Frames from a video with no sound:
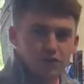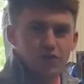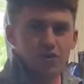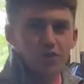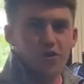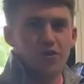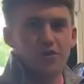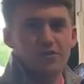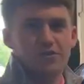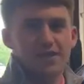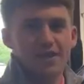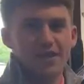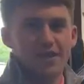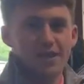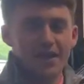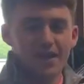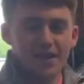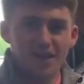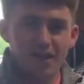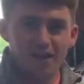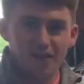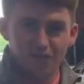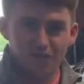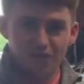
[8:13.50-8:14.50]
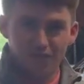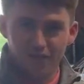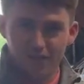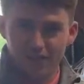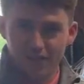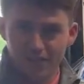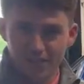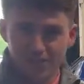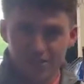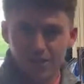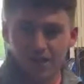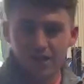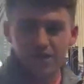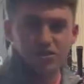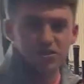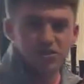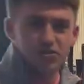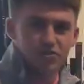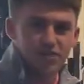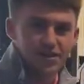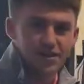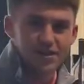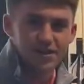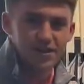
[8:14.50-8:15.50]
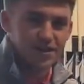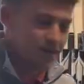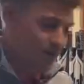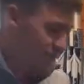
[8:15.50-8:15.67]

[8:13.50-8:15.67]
got a lovely touchscreen,